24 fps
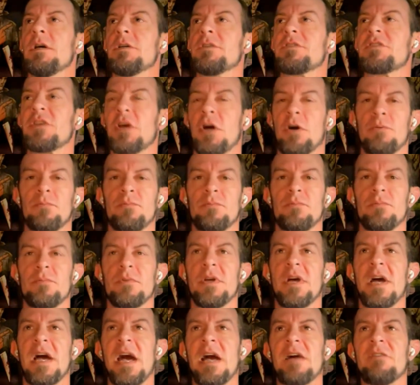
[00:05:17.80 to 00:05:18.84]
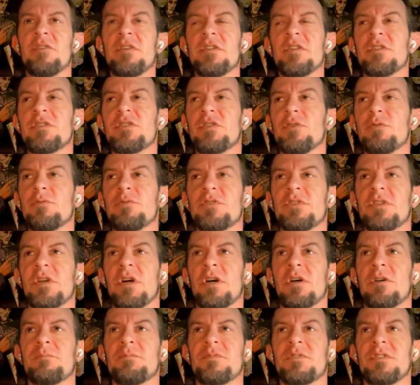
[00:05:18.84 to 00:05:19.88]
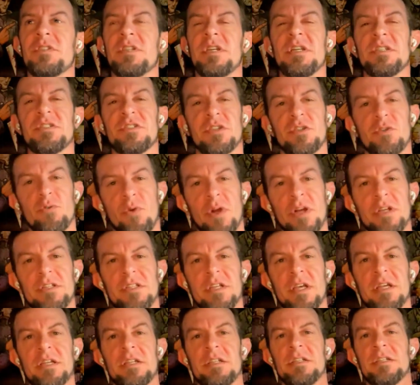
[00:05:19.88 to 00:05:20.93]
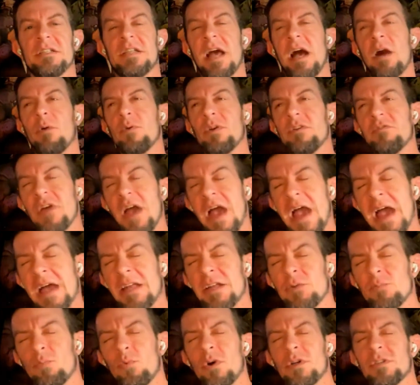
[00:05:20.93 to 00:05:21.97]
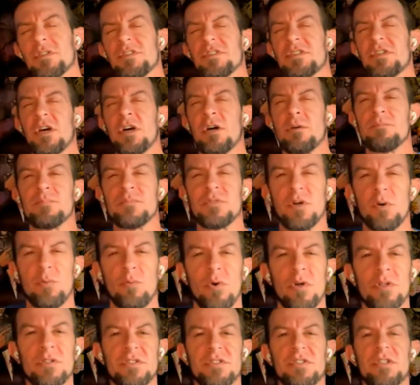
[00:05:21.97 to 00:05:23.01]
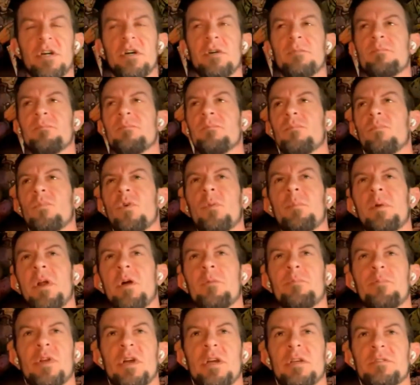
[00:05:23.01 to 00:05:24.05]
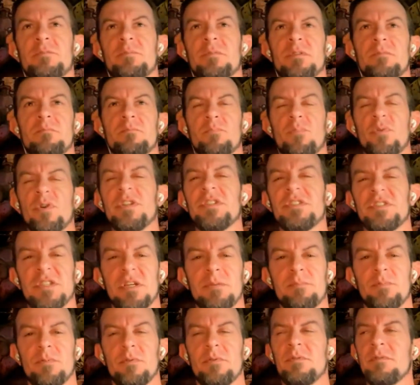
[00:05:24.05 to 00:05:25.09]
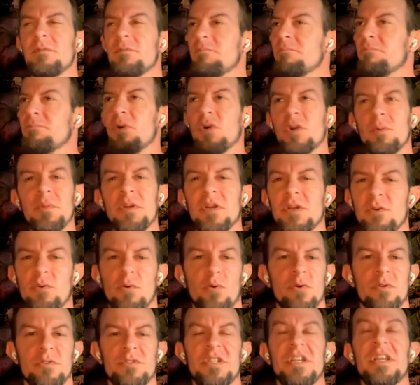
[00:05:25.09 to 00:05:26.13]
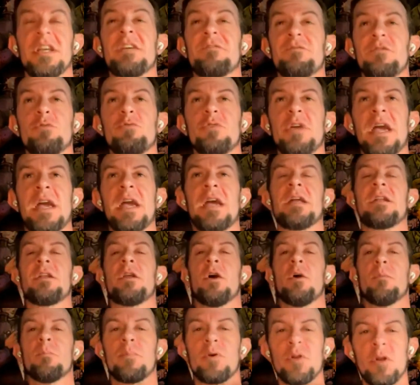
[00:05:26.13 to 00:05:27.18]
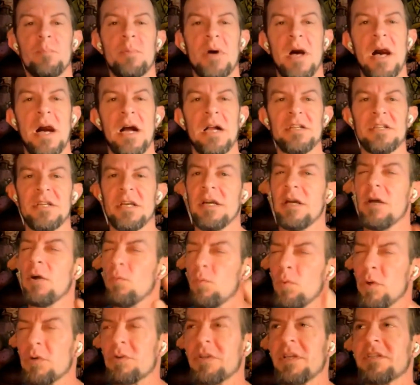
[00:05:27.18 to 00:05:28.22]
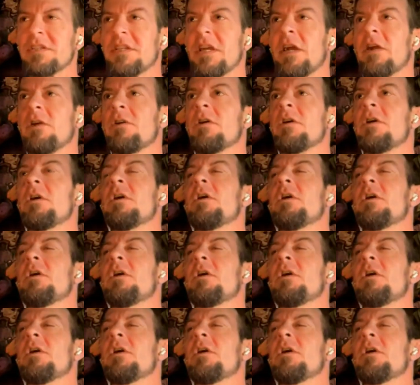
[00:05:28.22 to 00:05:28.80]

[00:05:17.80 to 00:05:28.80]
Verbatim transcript: So having the two subs is a great thing. Now we've added one sub to one sub. What about our placement? Pretty simple. Put them in the corners. If you can, put them behind you. We'll get there